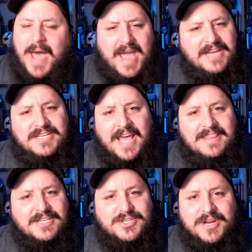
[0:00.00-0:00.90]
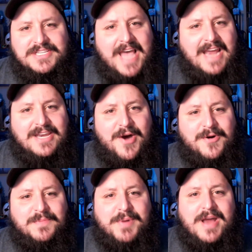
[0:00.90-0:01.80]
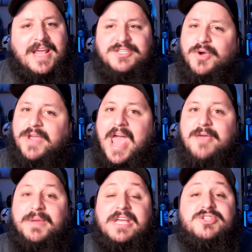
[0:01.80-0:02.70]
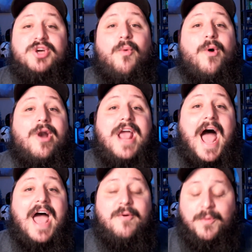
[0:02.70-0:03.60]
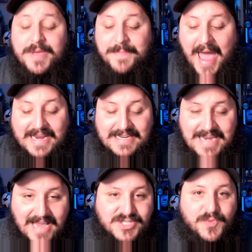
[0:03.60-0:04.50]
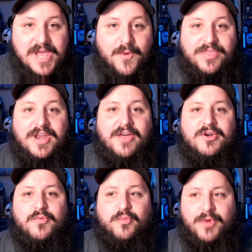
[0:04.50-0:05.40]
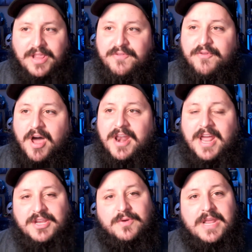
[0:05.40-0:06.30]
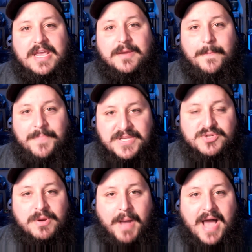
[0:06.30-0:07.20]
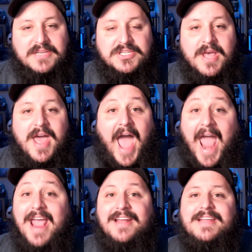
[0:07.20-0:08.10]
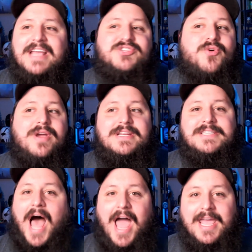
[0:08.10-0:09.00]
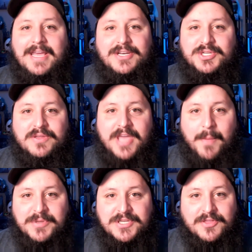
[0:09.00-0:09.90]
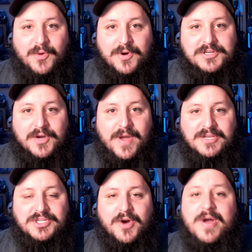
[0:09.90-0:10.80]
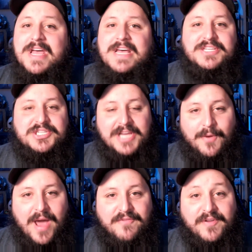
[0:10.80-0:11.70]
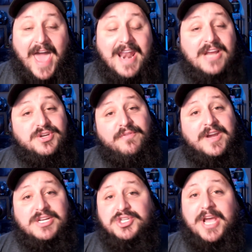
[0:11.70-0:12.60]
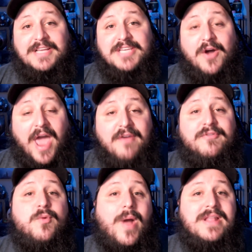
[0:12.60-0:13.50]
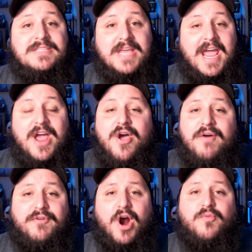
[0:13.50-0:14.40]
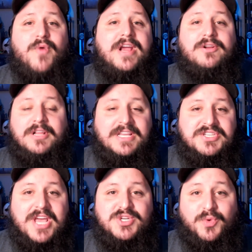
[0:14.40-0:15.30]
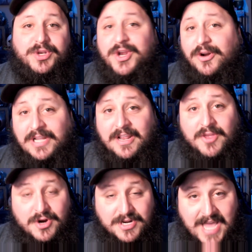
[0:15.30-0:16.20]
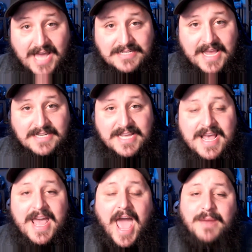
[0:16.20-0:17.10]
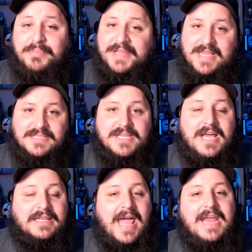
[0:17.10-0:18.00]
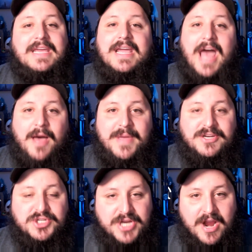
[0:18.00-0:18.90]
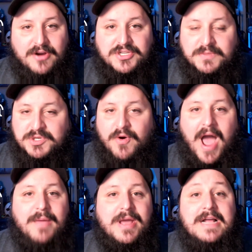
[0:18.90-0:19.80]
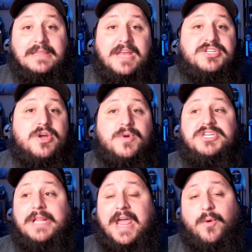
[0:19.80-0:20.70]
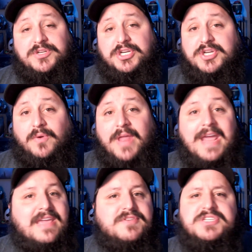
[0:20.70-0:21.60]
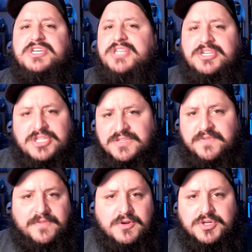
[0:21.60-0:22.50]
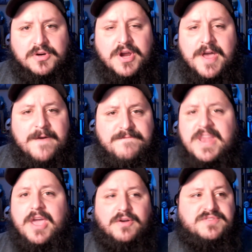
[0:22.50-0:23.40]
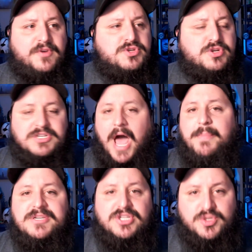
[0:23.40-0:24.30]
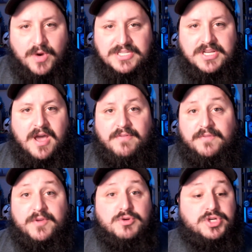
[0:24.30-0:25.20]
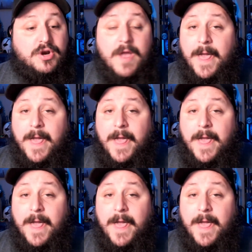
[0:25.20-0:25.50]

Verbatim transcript: I hate to end this on a sad note, but it's okay because don't worry, I will be back next week with another really fun and unique mystery box. And it's going to tie into the episode that we're doing. So stick around for that. And don't forget to check us out every Wednesday for our regularly scheduled Nerd Leading the Nerd content. And please like, comment, share, subscribe. Let us know what you like, what you don't like. Give us suggestions for future videos, future topics that you want us to cover, future